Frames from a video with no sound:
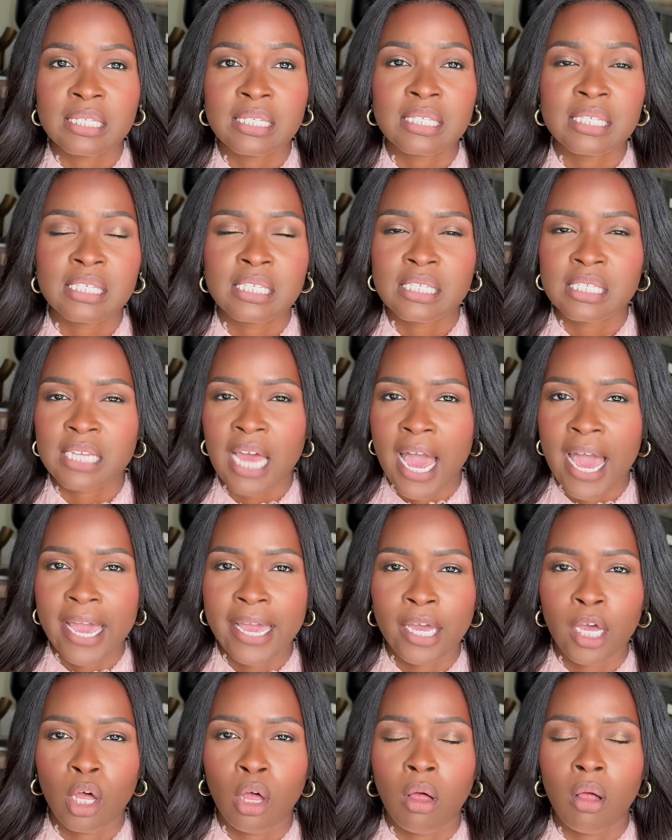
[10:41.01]

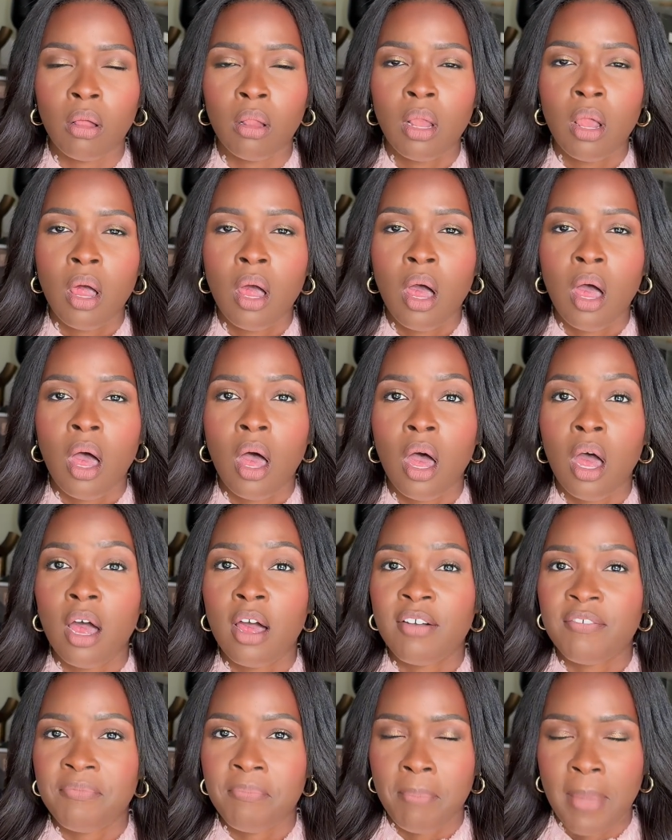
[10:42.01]
style
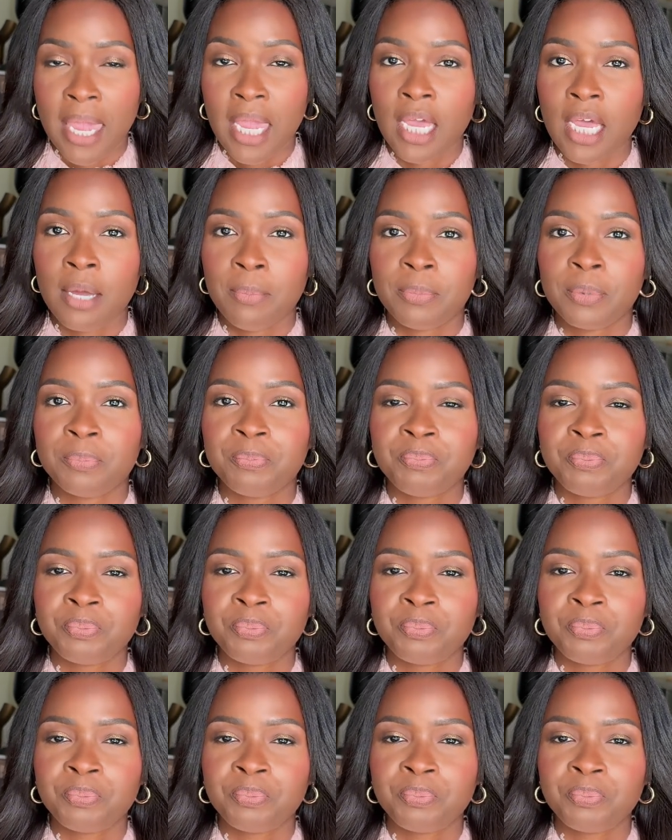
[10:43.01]
of makeup.